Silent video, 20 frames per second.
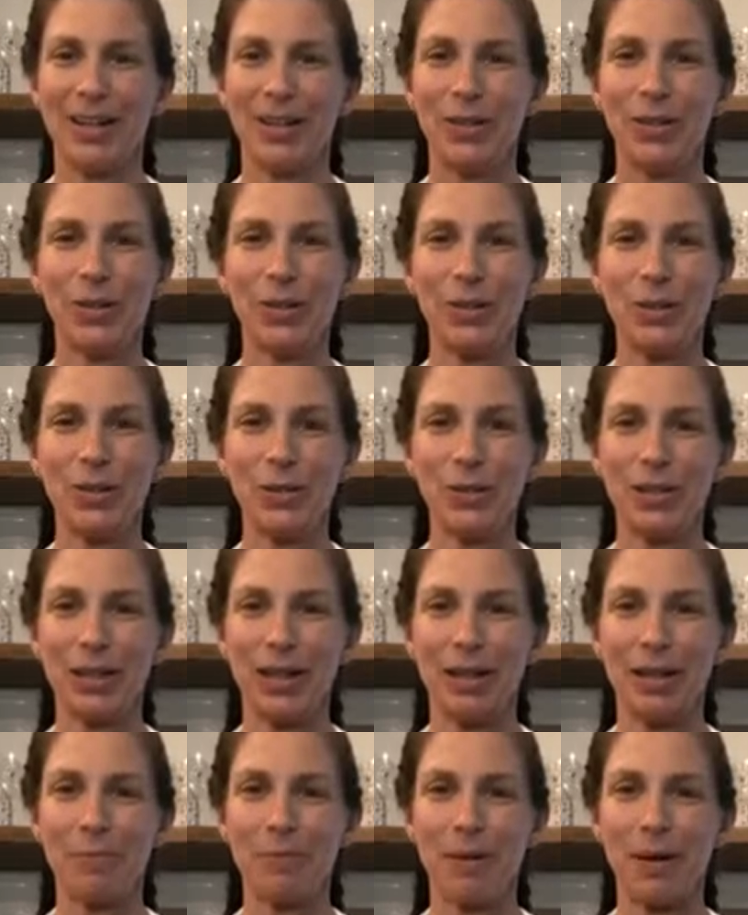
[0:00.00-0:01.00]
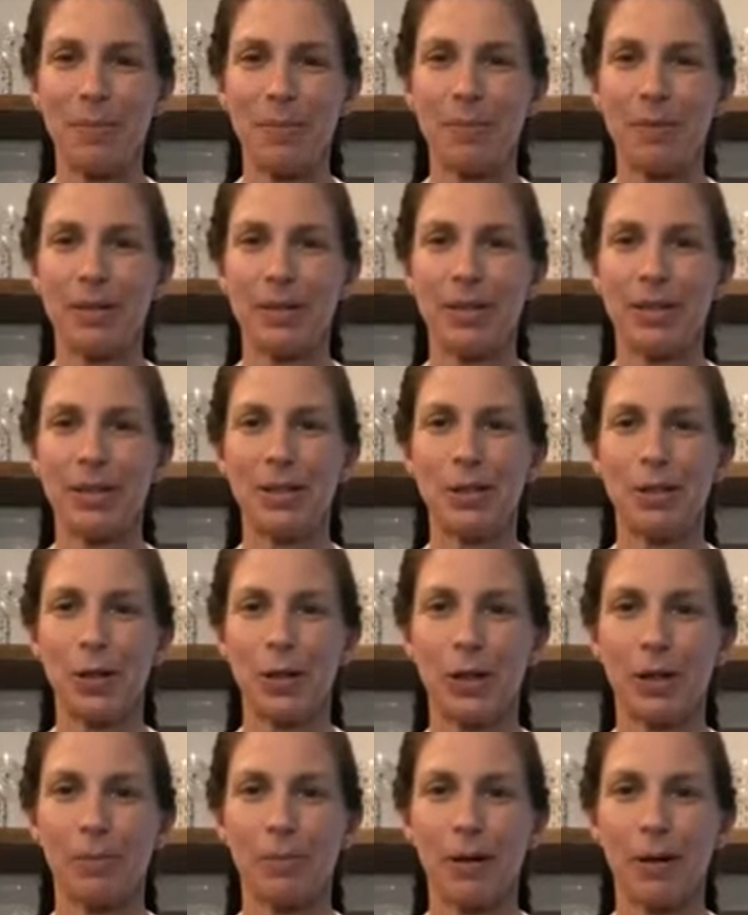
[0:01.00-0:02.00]
You could use light brown, but the
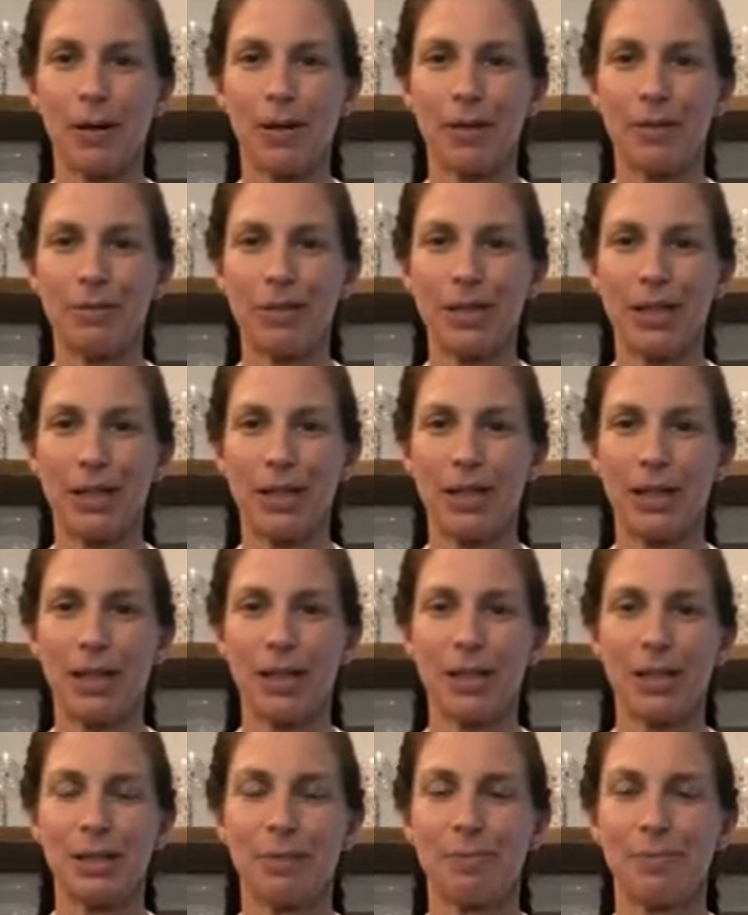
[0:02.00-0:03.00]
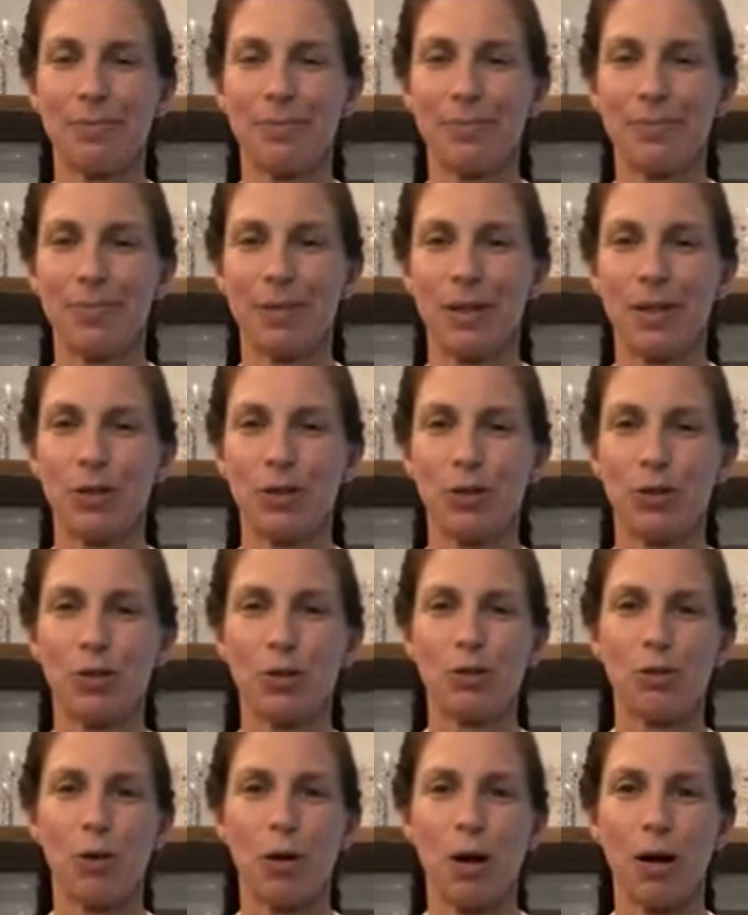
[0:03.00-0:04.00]
dark brown gives it a nice,
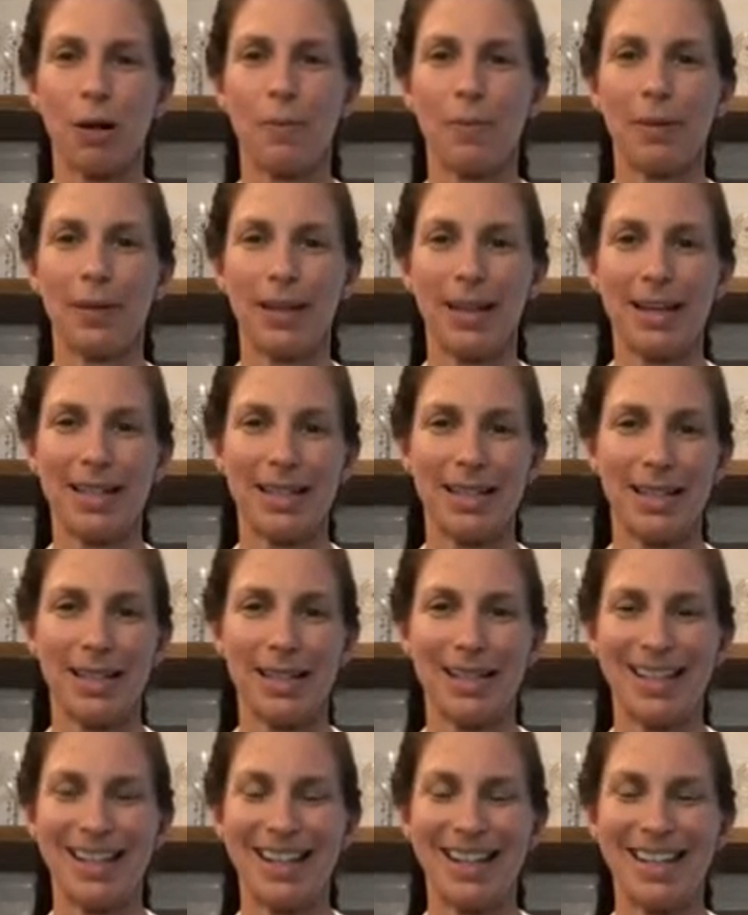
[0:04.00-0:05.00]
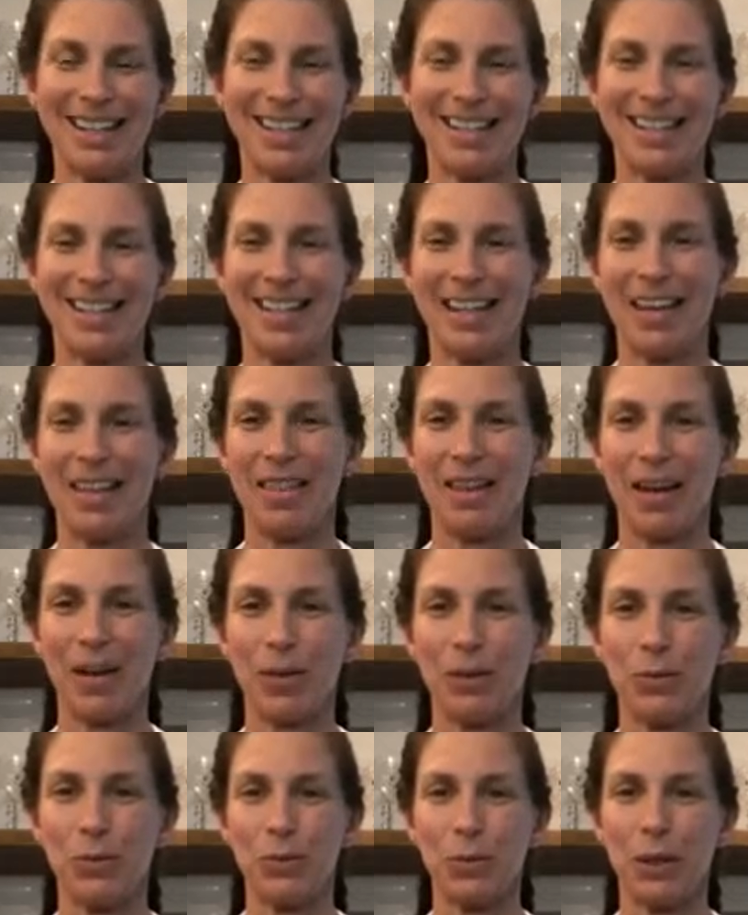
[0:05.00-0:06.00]
strong molasses taste that
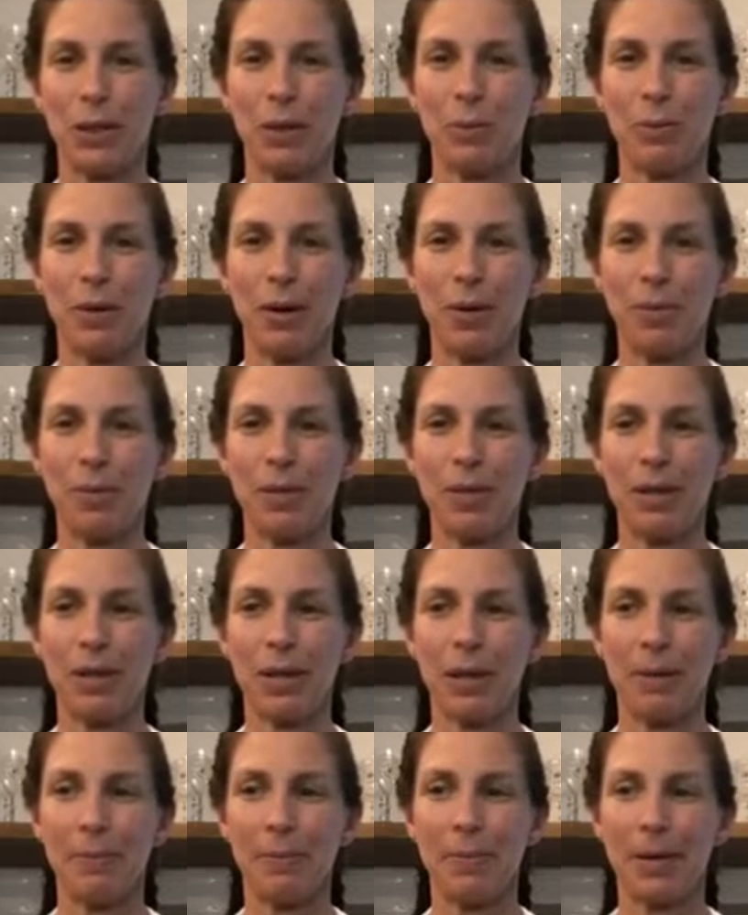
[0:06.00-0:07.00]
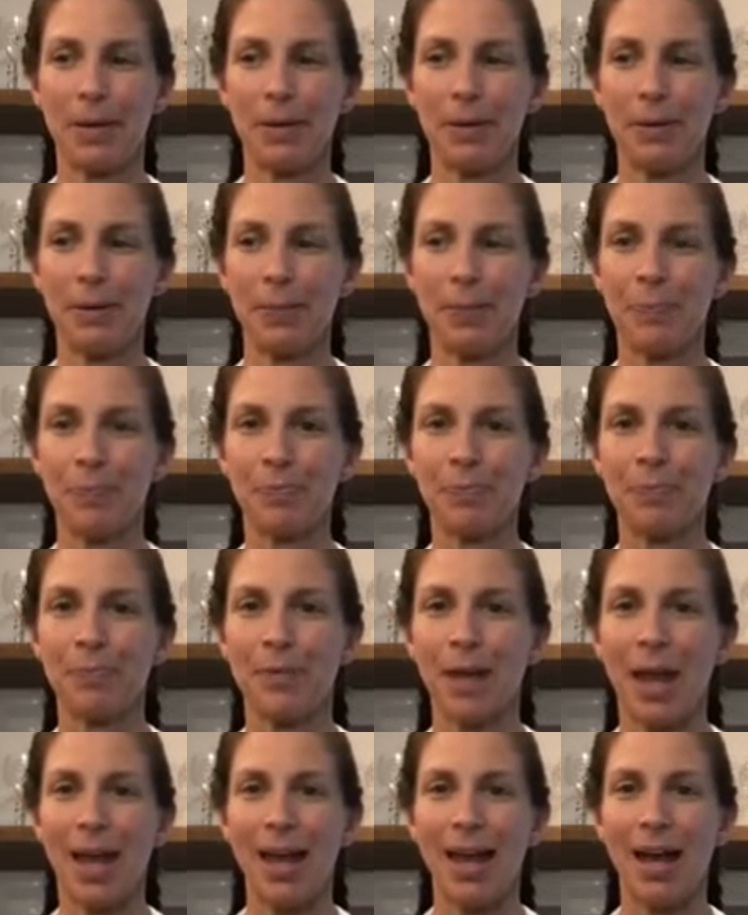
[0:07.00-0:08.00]
goes really well with the nut butter.
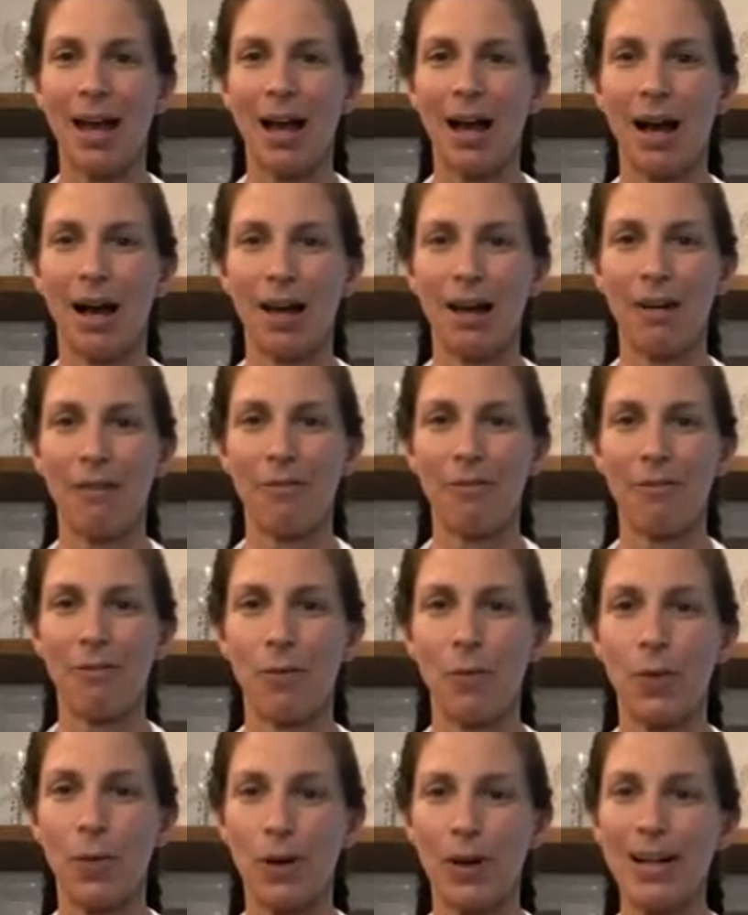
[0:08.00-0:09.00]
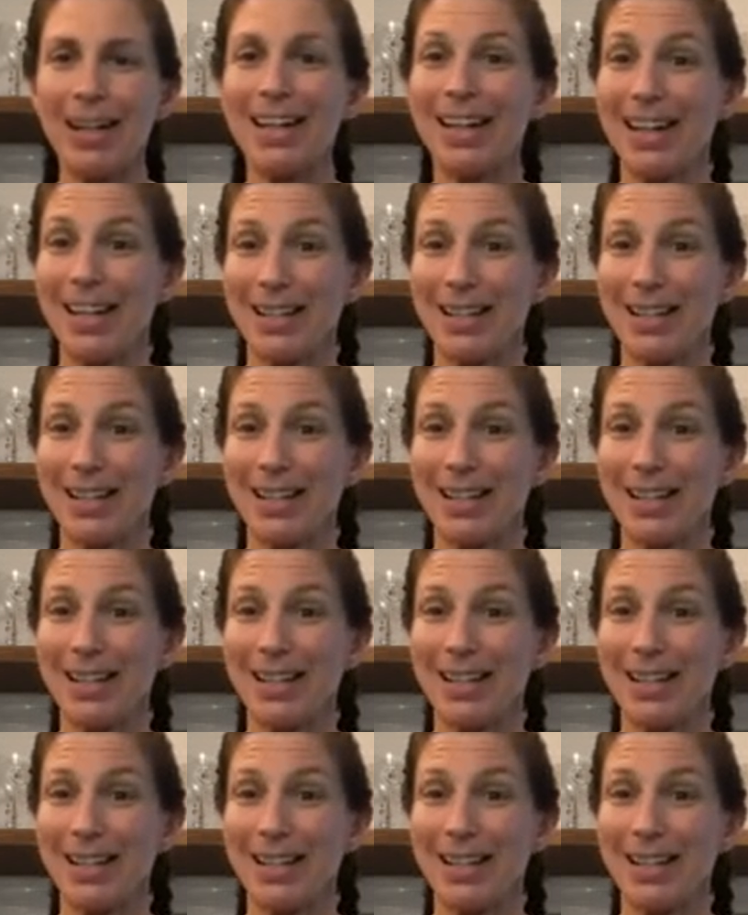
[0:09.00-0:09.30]
I have 4